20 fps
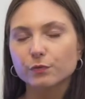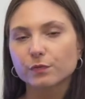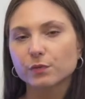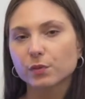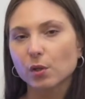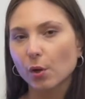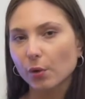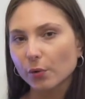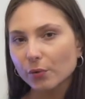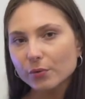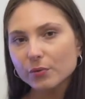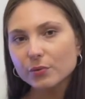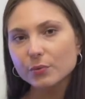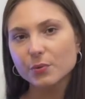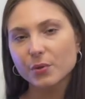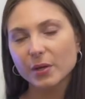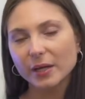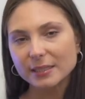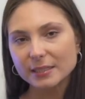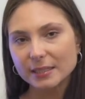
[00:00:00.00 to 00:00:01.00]
flow
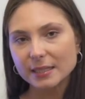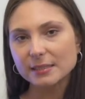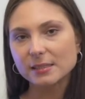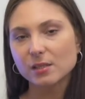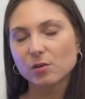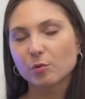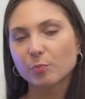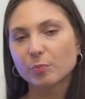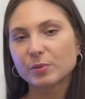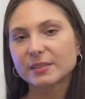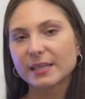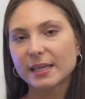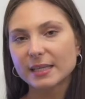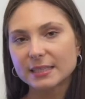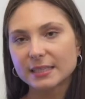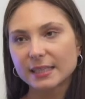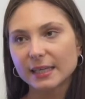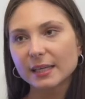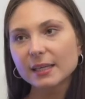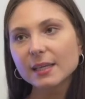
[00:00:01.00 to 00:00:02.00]
through the ideas that you're
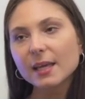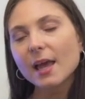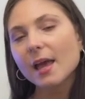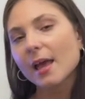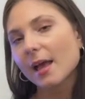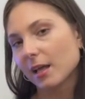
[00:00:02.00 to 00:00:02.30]
presenting.